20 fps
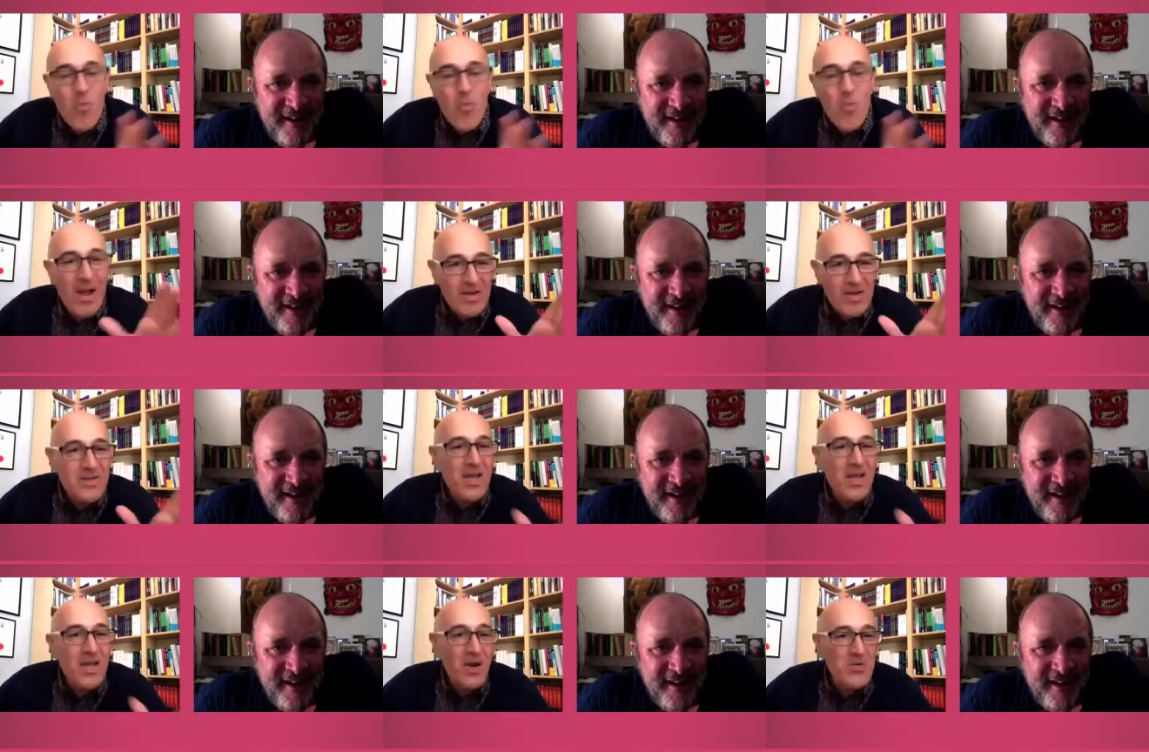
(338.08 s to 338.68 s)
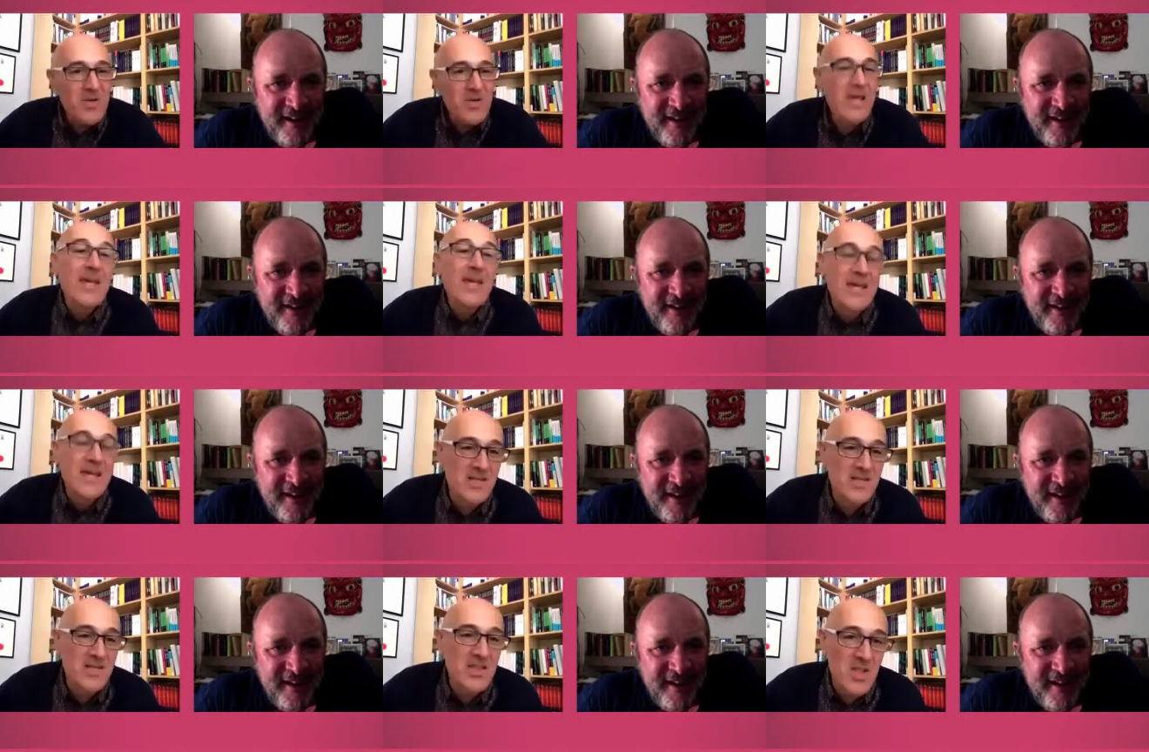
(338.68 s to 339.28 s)
Speaker 1: well known he
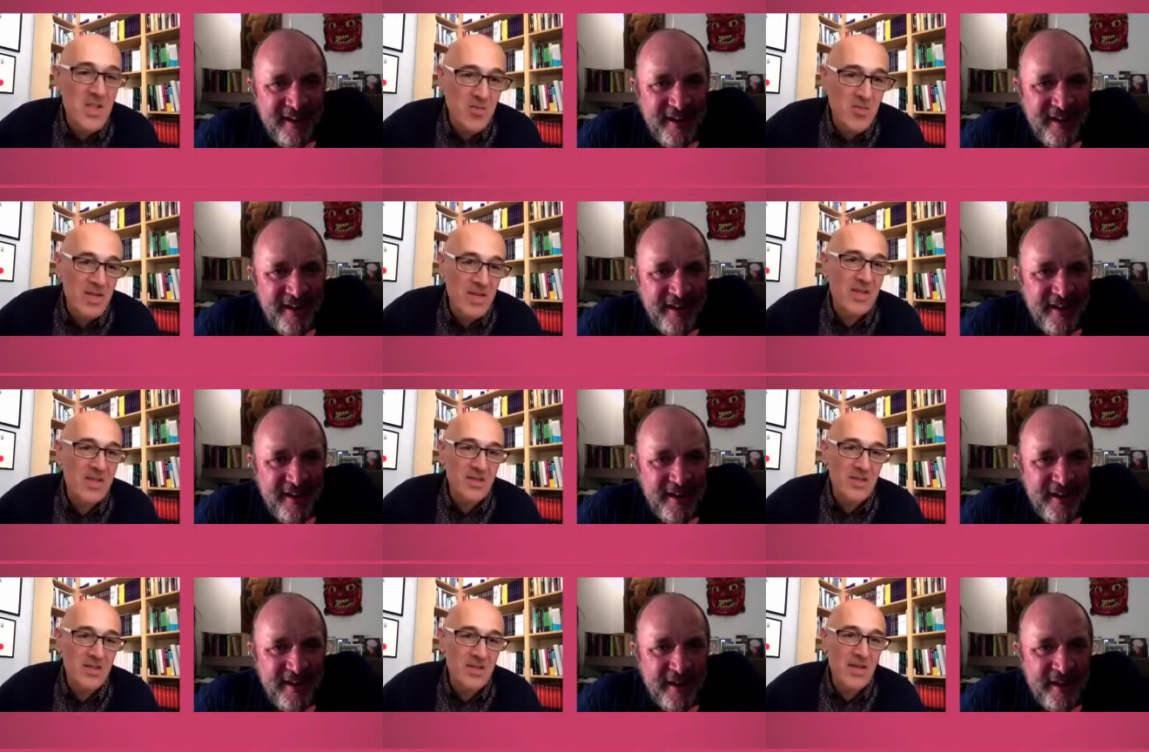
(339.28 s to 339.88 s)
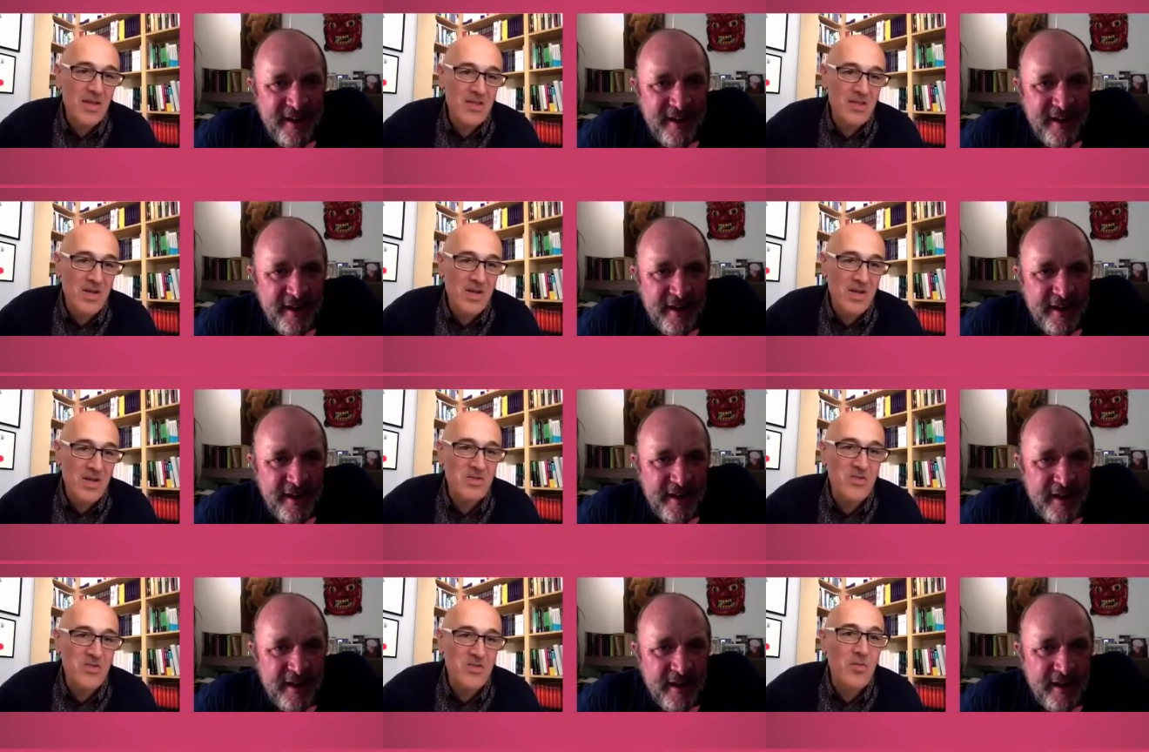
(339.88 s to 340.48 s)
is in the, re- in, the, in the
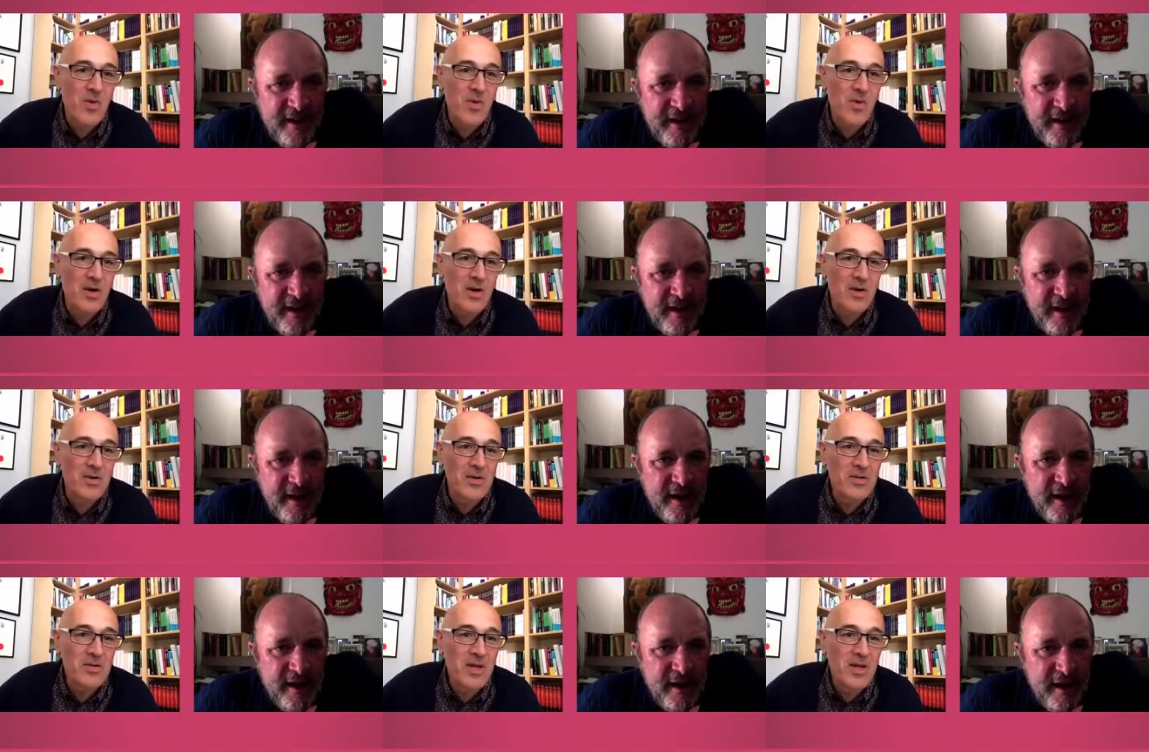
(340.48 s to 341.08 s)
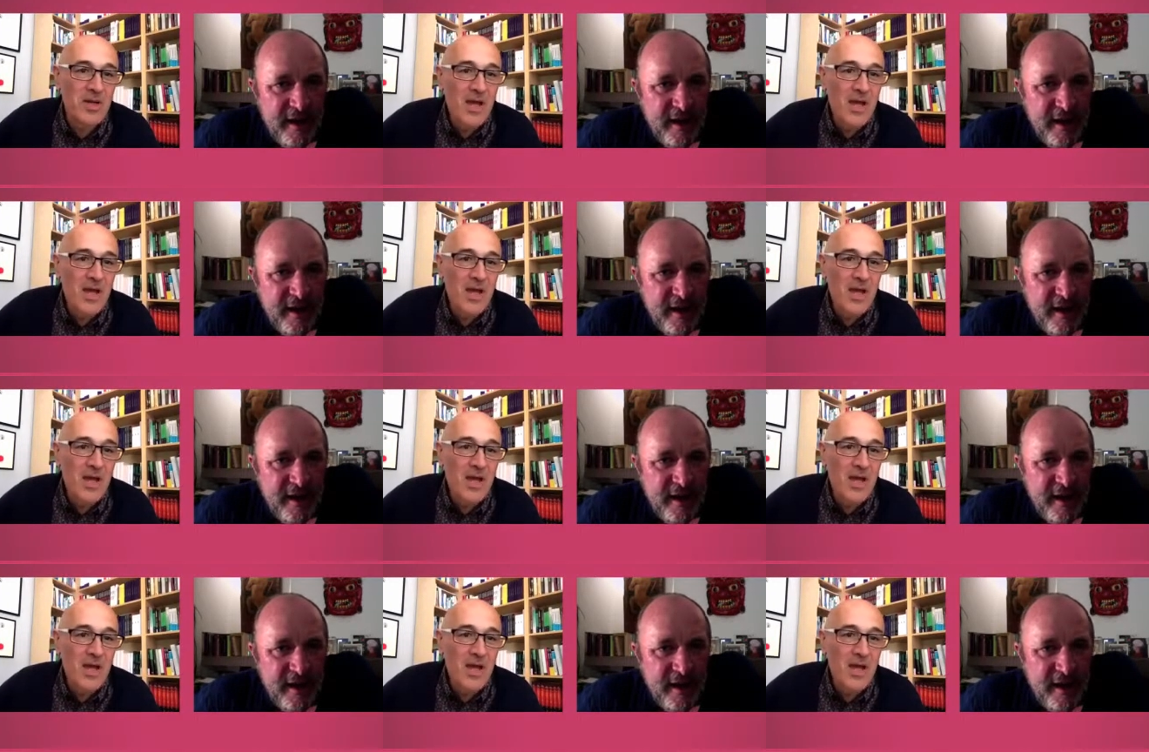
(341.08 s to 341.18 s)
rest of the world.